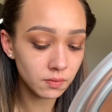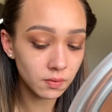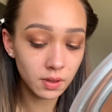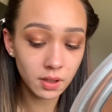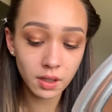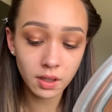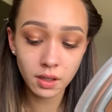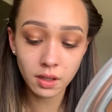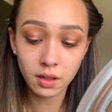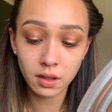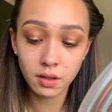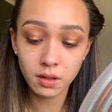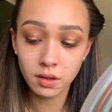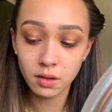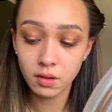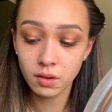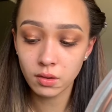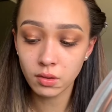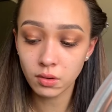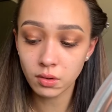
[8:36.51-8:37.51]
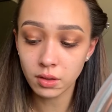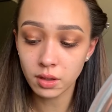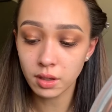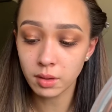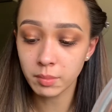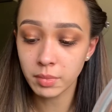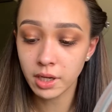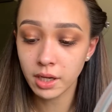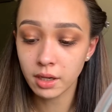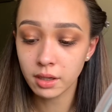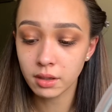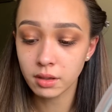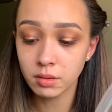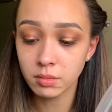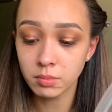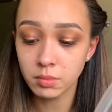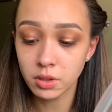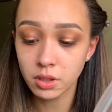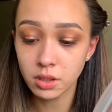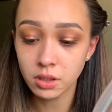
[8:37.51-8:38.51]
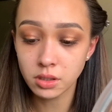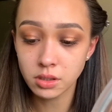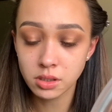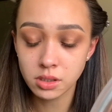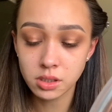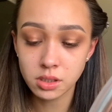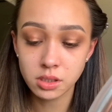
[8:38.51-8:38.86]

that on that packer brush.